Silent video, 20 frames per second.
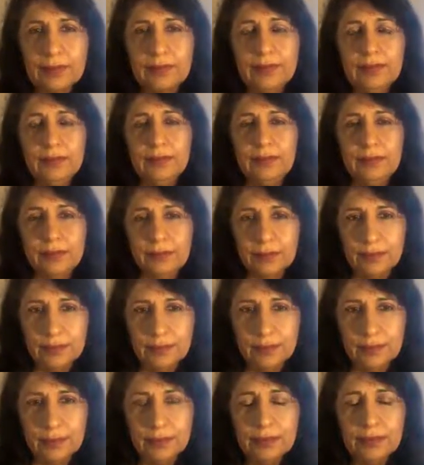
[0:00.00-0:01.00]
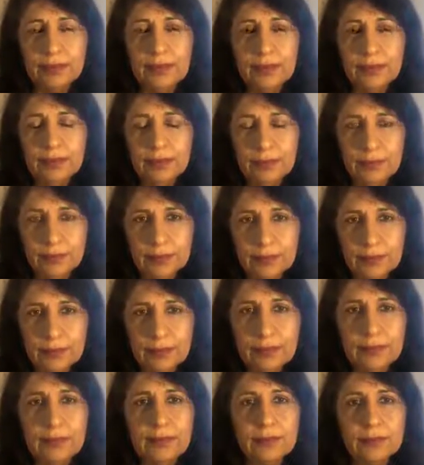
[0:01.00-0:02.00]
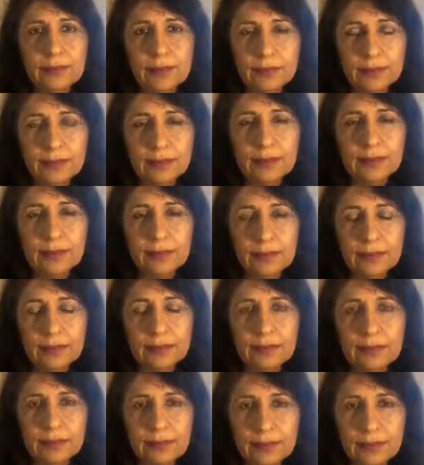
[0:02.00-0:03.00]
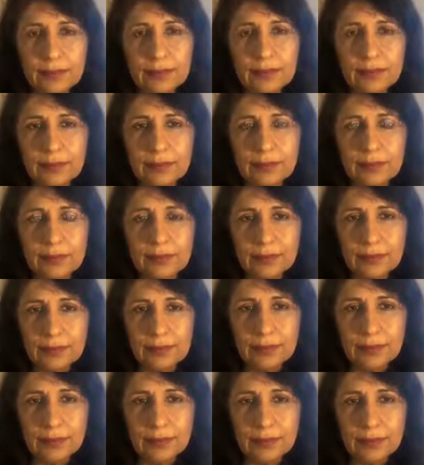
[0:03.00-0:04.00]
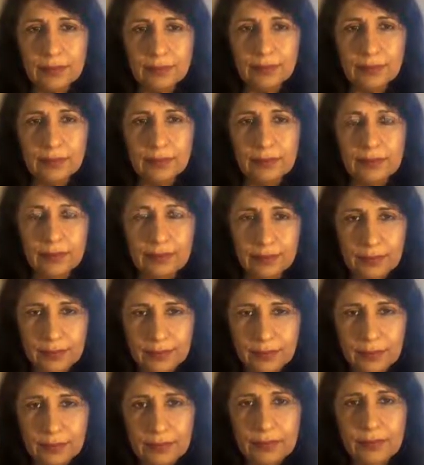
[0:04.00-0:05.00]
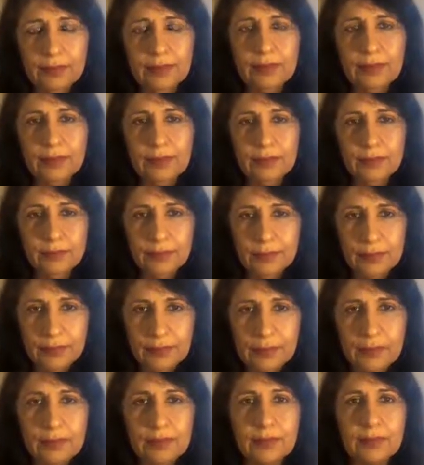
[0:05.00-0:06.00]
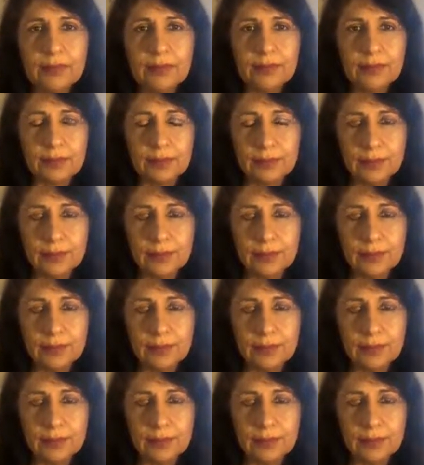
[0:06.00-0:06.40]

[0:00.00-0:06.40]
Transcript: (not speaking)